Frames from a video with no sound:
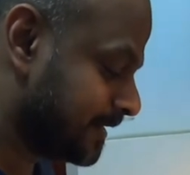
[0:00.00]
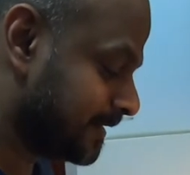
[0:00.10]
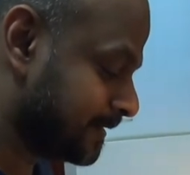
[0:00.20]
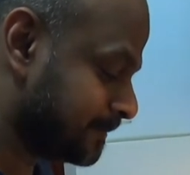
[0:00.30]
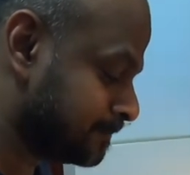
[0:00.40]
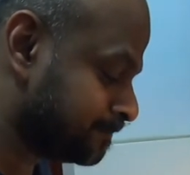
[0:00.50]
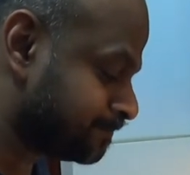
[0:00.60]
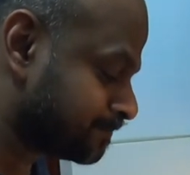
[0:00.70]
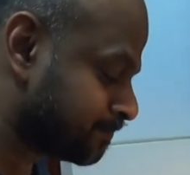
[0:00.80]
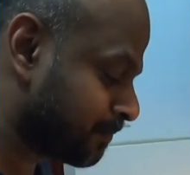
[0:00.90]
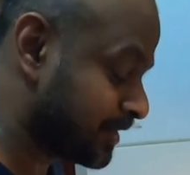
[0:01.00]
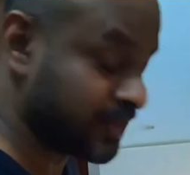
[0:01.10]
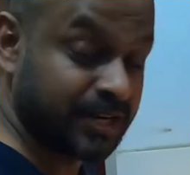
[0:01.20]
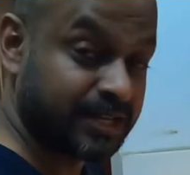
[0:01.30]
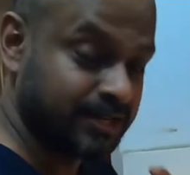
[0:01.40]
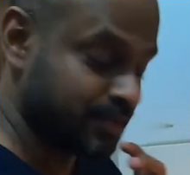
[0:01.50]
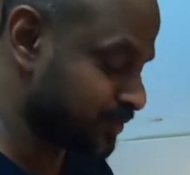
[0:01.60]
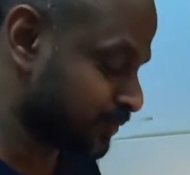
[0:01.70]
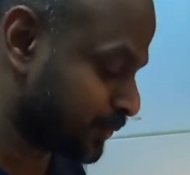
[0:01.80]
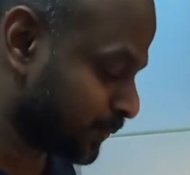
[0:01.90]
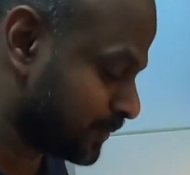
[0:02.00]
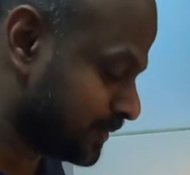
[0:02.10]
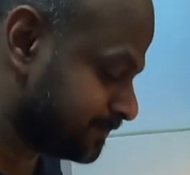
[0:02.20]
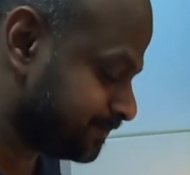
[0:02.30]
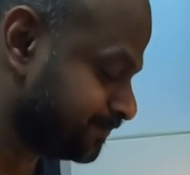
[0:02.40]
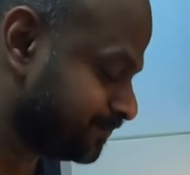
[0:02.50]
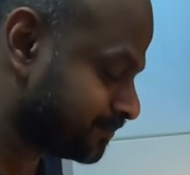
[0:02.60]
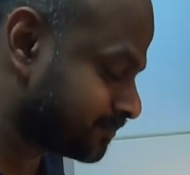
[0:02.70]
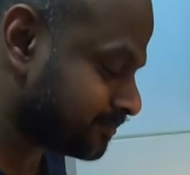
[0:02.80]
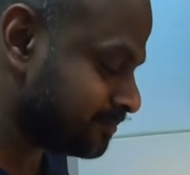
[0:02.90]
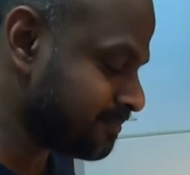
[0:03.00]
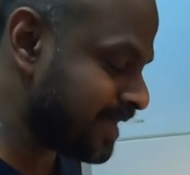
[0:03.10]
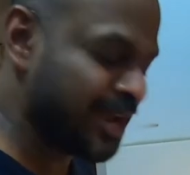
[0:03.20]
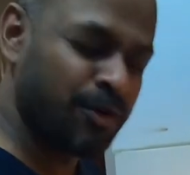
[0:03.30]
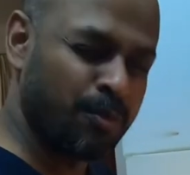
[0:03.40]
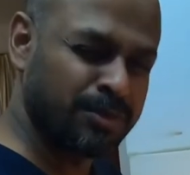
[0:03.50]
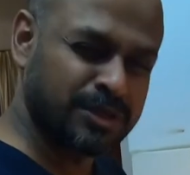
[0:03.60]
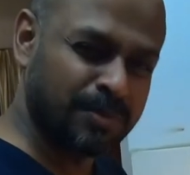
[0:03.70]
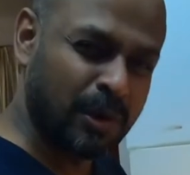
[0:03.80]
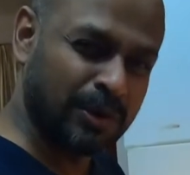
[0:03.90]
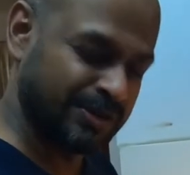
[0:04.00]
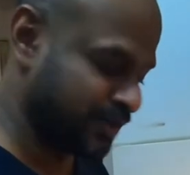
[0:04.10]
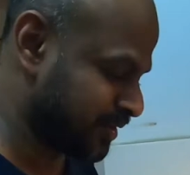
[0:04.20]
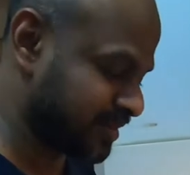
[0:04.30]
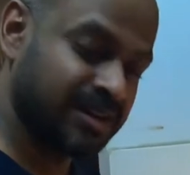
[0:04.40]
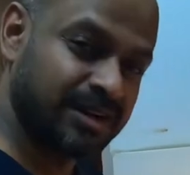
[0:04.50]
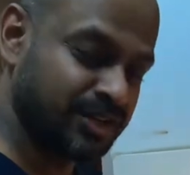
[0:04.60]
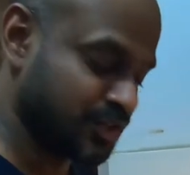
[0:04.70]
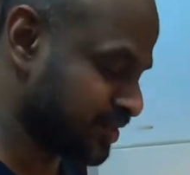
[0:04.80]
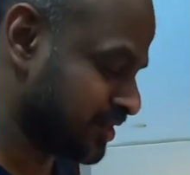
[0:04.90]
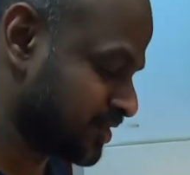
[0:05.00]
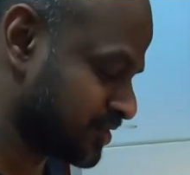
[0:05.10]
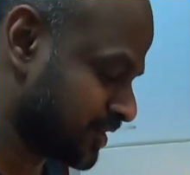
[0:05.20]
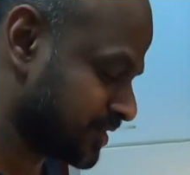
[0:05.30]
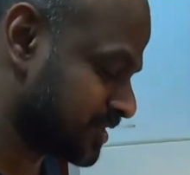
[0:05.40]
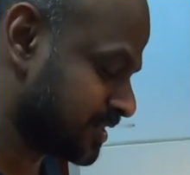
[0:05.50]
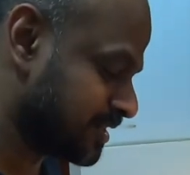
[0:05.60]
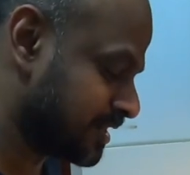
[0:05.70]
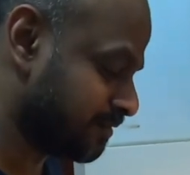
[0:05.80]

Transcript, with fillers: Um, really clears your throat and opens up all your condition in the chest.